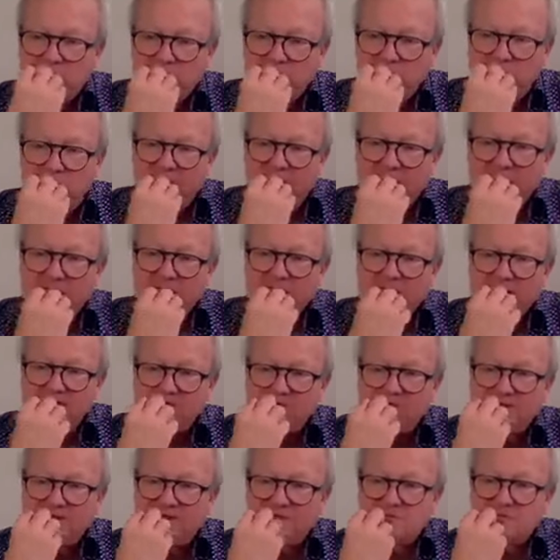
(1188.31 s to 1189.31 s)
the palate
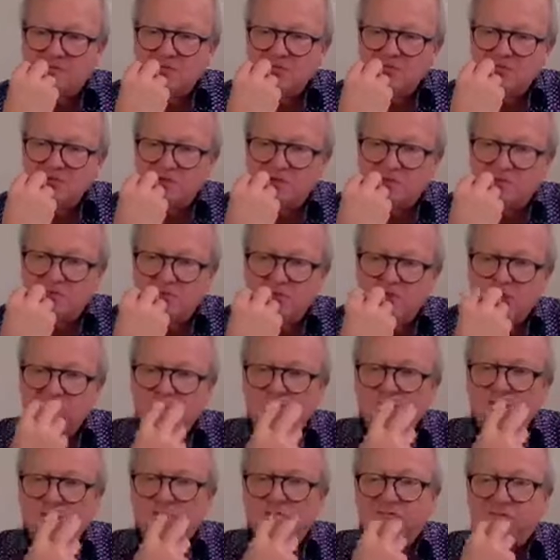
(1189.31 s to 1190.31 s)
is
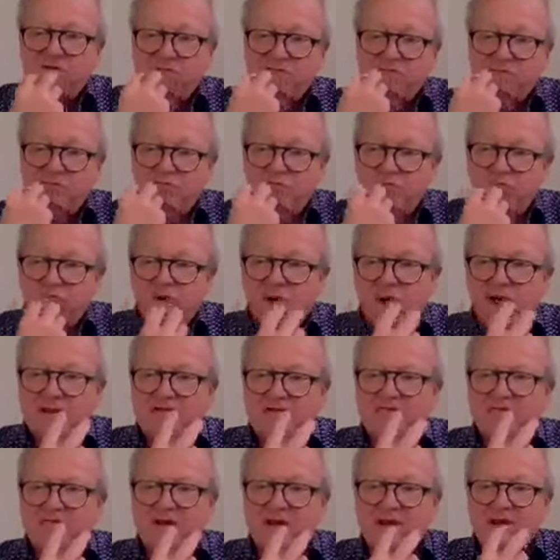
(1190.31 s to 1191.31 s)
beautiful,
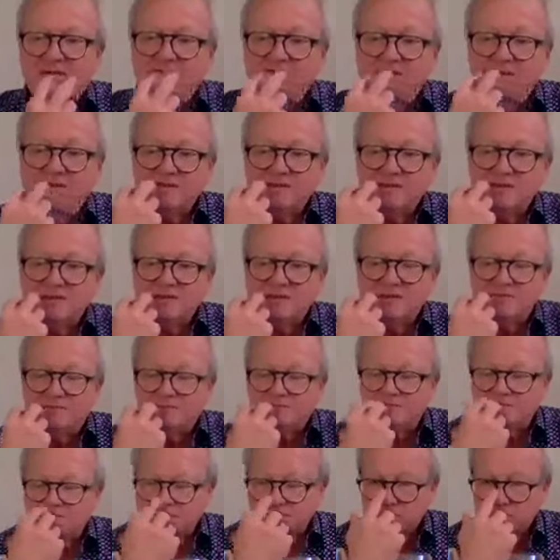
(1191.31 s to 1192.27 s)
bright flavors.